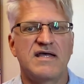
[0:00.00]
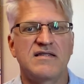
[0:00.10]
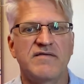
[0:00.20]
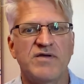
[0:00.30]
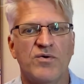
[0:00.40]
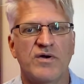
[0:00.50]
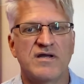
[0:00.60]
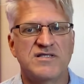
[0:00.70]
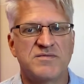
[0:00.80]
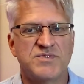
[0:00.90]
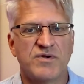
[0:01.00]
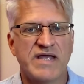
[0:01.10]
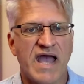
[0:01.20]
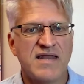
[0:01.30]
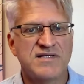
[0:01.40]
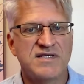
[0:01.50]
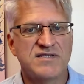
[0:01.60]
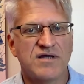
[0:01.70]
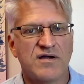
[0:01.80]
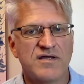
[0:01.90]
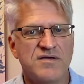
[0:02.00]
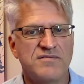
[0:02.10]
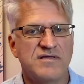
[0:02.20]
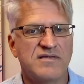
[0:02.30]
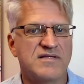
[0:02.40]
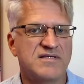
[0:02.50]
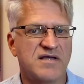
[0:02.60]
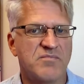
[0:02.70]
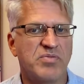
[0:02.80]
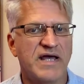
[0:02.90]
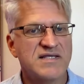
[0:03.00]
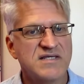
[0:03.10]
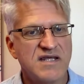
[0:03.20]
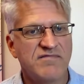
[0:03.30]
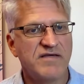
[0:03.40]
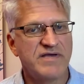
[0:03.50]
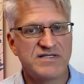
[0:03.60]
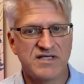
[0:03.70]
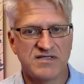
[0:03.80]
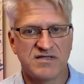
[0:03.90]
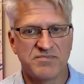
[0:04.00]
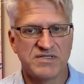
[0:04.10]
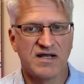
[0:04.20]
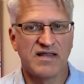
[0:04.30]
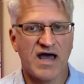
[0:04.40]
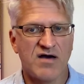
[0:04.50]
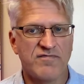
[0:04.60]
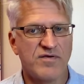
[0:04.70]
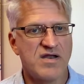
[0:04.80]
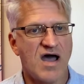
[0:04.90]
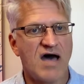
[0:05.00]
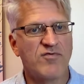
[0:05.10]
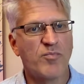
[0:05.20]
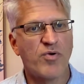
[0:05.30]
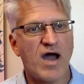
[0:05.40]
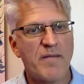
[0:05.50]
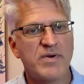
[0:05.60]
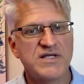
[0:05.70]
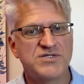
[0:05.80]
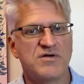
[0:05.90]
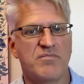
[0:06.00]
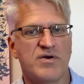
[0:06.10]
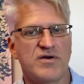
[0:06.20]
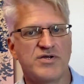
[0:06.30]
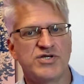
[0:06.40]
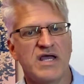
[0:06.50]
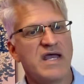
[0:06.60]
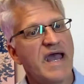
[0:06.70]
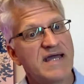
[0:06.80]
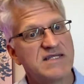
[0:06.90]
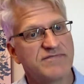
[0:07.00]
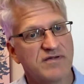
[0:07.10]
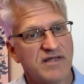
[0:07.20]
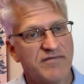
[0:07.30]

in living organisms, organicists argue that it's a complexity of living systems that allow for novel properties to emerge at different